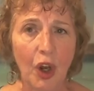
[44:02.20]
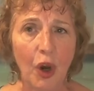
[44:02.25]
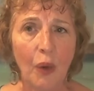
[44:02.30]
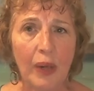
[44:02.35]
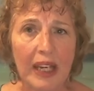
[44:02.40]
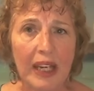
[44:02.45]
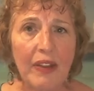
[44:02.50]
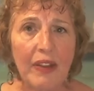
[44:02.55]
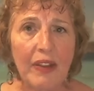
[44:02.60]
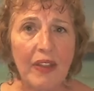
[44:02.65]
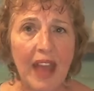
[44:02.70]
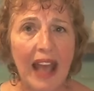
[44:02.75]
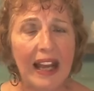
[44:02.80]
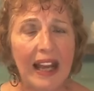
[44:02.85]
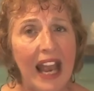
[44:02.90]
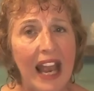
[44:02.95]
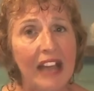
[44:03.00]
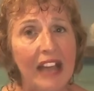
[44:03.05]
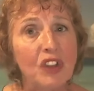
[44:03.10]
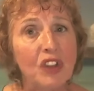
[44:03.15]
in that,
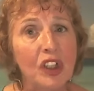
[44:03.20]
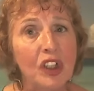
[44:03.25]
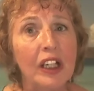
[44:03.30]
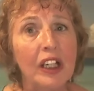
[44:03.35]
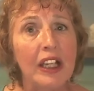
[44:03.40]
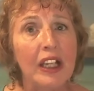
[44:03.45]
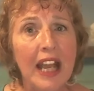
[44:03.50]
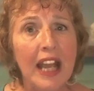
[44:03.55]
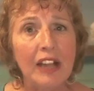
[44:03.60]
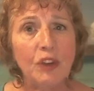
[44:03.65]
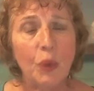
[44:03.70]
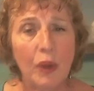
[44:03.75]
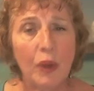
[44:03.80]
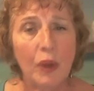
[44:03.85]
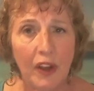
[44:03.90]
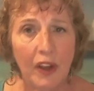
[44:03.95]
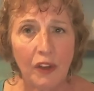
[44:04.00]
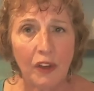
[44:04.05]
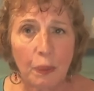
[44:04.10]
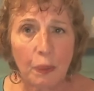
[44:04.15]
and to connect with
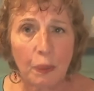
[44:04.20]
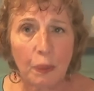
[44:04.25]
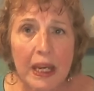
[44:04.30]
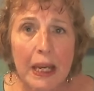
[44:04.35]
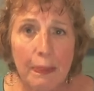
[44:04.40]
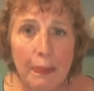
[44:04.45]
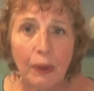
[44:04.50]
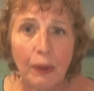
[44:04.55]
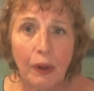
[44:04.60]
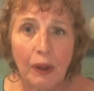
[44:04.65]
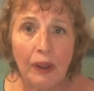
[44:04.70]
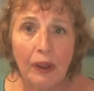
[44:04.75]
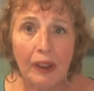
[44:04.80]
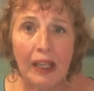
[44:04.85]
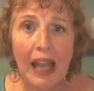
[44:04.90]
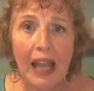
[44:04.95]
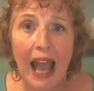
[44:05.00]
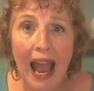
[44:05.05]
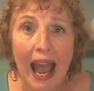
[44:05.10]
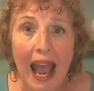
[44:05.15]
other people
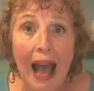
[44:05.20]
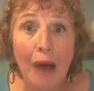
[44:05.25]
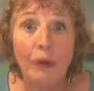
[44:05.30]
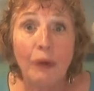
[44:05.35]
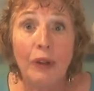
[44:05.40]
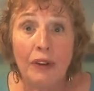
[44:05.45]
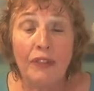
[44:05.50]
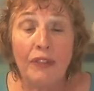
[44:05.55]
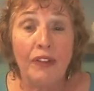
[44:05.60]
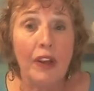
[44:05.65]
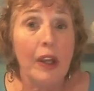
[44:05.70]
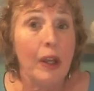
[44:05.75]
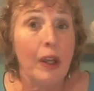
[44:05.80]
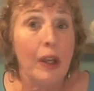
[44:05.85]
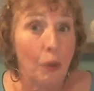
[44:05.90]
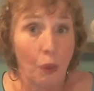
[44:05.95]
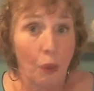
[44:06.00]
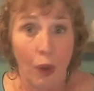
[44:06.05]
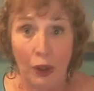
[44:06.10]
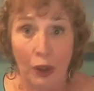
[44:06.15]
out of
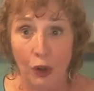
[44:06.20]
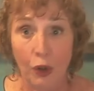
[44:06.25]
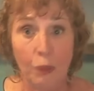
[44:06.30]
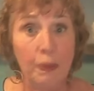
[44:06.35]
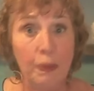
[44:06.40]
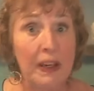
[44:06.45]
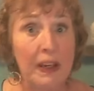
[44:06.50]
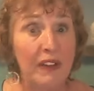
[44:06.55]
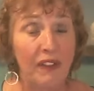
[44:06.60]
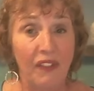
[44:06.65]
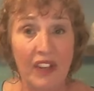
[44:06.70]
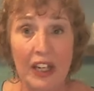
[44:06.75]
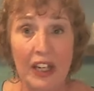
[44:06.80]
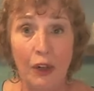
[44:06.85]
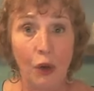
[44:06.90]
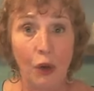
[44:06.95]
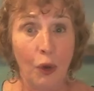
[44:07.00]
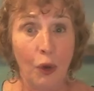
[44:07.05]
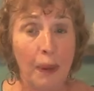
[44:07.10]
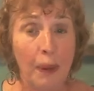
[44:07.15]
what could be fear
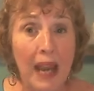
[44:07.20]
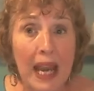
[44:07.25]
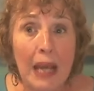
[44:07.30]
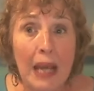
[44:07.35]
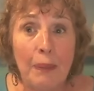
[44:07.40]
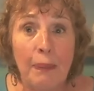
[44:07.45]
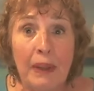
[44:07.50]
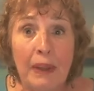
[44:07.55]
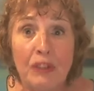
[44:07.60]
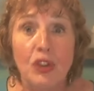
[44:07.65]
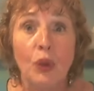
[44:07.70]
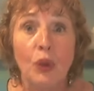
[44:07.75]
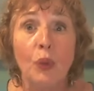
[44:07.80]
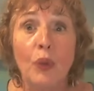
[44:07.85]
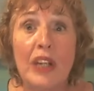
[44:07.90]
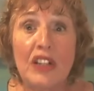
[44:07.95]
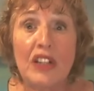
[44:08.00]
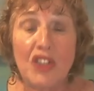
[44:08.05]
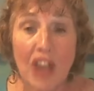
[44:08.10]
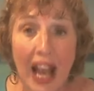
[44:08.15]
or pain, but to
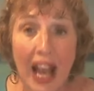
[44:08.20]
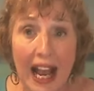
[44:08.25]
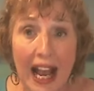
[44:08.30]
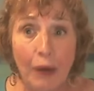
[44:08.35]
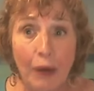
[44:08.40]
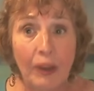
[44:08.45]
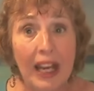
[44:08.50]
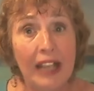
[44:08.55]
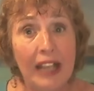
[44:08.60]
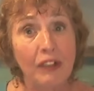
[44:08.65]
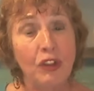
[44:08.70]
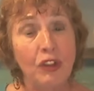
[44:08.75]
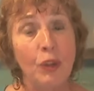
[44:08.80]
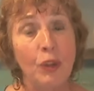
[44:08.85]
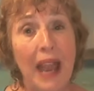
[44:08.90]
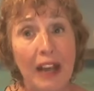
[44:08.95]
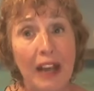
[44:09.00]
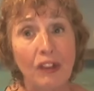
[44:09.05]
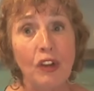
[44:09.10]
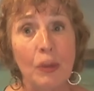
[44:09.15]
reach out and to
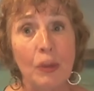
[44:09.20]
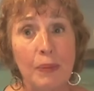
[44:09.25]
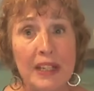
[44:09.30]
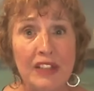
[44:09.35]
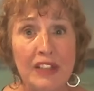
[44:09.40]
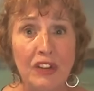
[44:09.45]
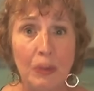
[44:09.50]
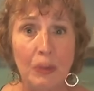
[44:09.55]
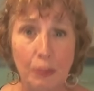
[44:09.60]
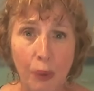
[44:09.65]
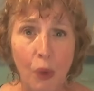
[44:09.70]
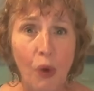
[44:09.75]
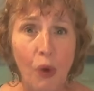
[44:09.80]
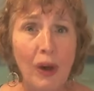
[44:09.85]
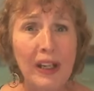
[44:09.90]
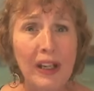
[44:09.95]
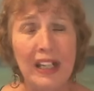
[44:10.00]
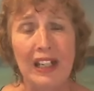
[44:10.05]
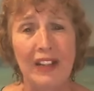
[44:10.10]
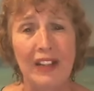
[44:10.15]
actually be
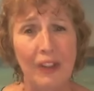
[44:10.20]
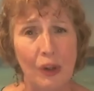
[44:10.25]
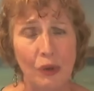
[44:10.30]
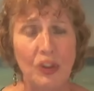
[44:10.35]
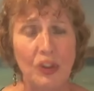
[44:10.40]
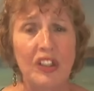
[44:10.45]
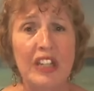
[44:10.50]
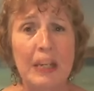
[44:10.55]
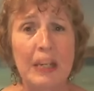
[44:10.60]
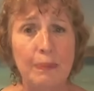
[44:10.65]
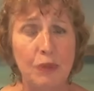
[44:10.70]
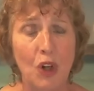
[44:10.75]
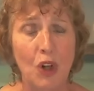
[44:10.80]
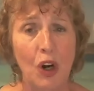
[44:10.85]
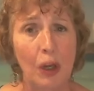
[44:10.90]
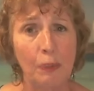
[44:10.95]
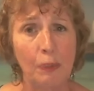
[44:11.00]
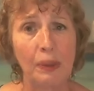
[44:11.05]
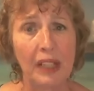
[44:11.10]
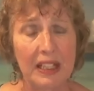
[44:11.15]
supported in those deep,
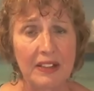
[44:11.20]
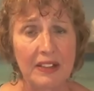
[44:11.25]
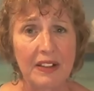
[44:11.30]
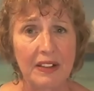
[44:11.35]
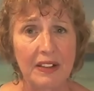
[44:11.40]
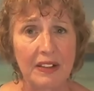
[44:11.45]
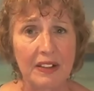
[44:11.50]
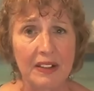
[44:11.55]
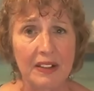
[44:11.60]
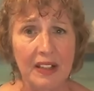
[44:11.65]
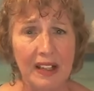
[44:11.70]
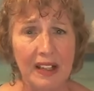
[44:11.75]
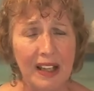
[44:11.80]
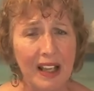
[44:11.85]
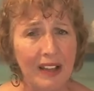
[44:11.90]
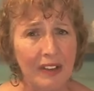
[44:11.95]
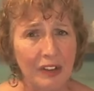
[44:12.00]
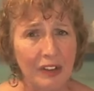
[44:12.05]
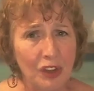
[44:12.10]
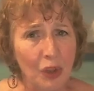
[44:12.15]
dark places.
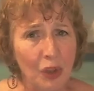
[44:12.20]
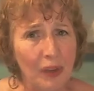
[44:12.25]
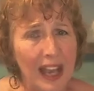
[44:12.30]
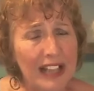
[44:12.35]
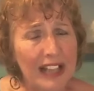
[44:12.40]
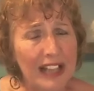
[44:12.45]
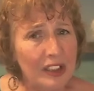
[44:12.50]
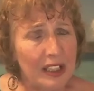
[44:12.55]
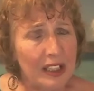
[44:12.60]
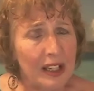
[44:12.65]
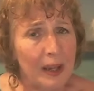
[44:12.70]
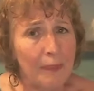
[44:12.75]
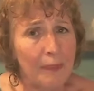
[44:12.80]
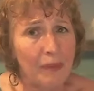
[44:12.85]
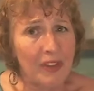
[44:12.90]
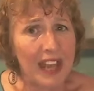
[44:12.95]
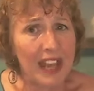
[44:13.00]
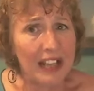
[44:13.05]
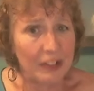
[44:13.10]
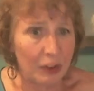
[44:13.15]
So that's
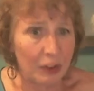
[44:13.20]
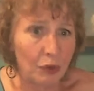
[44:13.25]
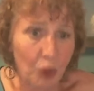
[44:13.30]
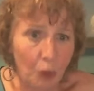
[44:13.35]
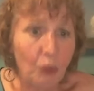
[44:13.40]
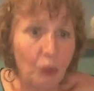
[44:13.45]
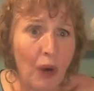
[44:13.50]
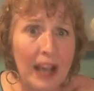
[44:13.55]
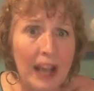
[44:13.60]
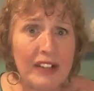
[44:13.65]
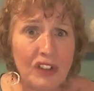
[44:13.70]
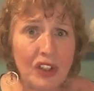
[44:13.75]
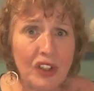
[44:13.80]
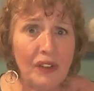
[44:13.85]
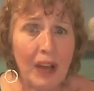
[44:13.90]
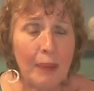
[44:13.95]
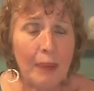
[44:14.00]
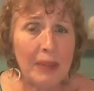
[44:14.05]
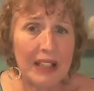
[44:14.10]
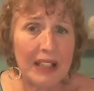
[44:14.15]
right, Jim? I
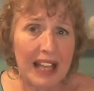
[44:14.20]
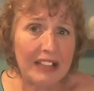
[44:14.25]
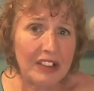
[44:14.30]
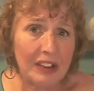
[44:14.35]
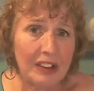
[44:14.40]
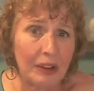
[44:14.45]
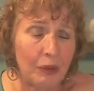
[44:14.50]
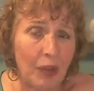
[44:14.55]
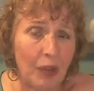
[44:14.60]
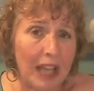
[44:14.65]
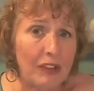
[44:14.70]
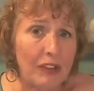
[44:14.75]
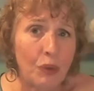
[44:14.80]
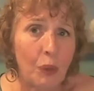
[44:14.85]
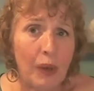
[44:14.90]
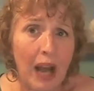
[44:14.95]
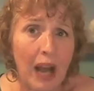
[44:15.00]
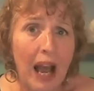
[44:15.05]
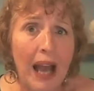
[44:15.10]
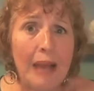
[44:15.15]
mean, that's what
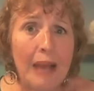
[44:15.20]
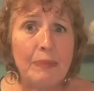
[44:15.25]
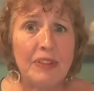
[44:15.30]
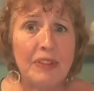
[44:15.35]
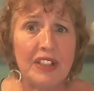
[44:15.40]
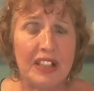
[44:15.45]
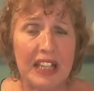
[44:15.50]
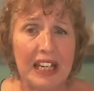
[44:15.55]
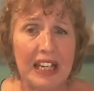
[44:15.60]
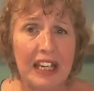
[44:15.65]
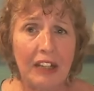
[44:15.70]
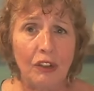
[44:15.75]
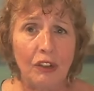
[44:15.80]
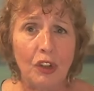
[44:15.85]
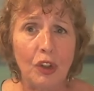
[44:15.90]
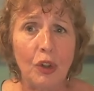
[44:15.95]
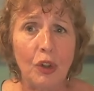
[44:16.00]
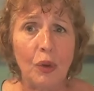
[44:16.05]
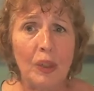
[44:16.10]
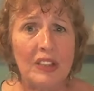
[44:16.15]
I'm seeing
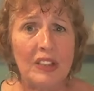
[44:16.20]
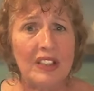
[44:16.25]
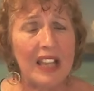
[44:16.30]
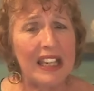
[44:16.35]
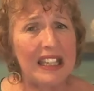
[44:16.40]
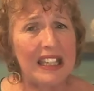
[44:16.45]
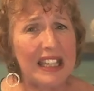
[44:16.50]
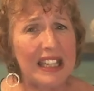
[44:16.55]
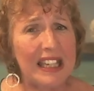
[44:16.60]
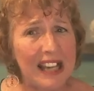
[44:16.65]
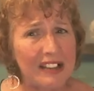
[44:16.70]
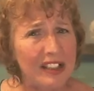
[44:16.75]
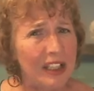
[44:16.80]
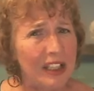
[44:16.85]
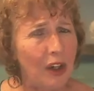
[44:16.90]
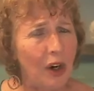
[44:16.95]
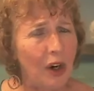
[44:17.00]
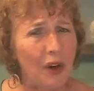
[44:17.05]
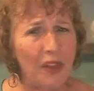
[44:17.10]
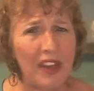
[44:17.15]
too. It's like, yes, there
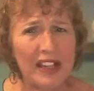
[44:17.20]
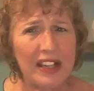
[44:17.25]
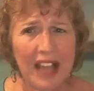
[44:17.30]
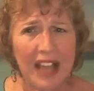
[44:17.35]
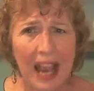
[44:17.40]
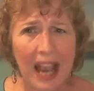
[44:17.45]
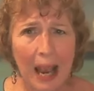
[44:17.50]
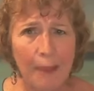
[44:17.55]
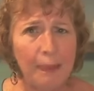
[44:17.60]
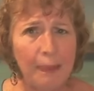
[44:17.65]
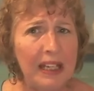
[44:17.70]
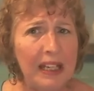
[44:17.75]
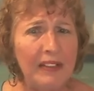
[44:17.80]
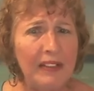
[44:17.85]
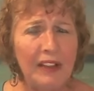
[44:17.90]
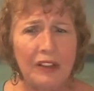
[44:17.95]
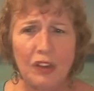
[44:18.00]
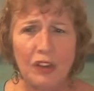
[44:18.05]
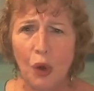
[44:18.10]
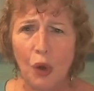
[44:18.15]
are things happening.
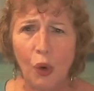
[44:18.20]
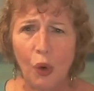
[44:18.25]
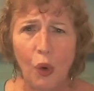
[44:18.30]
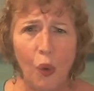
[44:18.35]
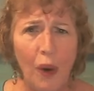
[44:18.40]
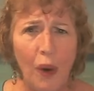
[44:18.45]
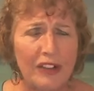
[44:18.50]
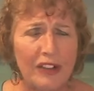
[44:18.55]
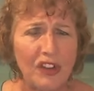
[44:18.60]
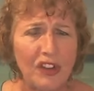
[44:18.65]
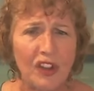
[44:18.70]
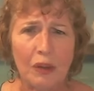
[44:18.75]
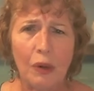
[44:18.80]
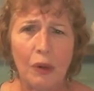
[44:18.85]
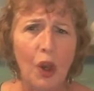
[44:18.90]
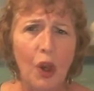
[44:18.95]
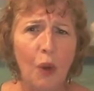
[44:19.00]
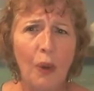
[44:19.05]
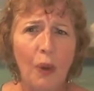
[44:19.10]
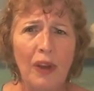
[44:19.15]
There's no question,
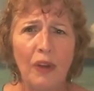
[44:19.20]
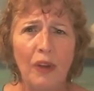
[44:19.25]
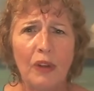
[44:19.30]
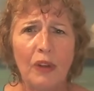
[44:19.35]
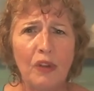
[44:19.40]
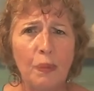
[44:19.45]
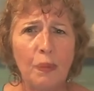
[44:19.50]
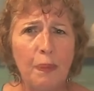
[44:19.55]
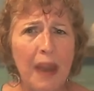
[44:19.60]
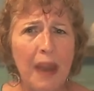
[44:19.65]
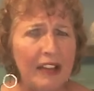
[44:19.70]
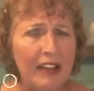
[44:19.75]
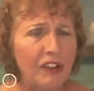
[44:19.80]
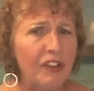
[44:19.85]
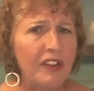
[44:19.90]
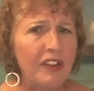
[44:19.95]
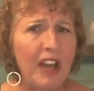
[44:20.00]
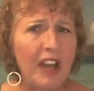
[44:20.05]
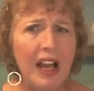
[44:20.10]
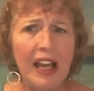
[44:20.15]
whether it's pets
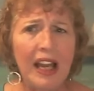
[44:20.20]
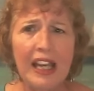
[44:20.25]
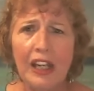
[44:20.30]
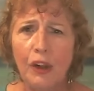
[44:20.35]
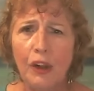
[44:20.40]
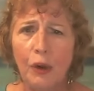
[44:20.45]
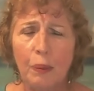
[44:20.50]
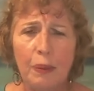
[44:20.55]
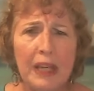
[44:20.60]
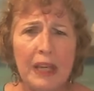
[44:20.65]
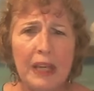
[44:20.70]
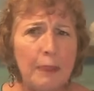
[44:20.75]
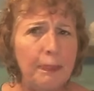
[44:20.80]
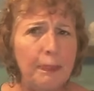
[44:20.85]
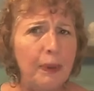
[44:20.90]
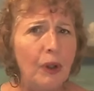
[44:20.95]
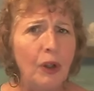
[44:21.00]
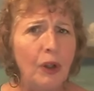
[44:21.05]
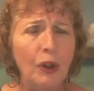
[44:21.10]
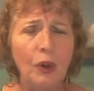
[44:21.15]
dying or
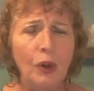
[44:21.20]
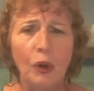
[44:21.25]
people